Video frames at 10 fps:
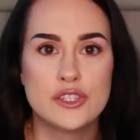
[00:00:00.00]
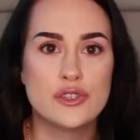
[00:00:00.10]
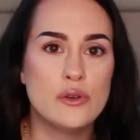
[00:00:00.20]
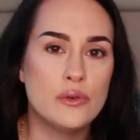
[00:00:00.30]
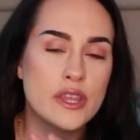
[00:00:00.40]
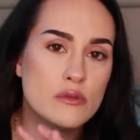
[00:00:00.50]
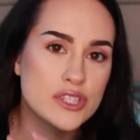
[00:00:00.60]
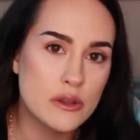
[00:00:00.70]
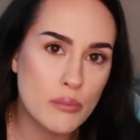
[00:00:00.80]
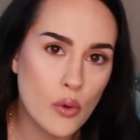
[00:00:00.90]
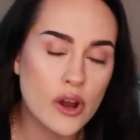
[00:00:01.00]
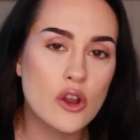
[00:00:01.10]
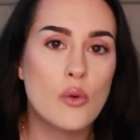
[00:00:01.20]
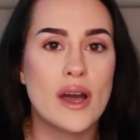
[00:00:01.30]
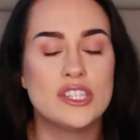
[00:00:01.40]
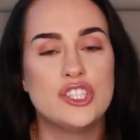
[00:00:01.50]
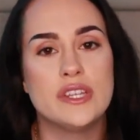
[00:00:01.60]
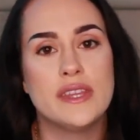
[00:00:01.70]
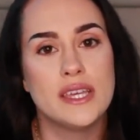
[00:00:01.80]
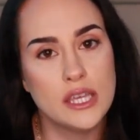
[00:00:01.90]
So there was an important
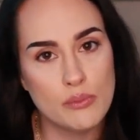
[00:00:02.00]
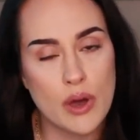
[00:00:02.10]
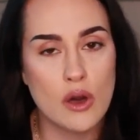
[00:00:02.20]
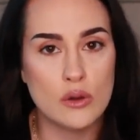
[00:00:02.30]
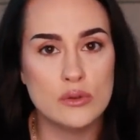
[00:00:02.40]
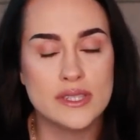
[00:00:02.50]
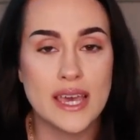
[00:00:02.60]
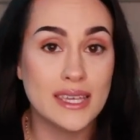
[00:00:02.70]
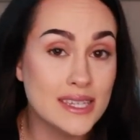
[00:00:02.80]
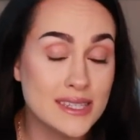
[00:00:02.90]
question that he posed that he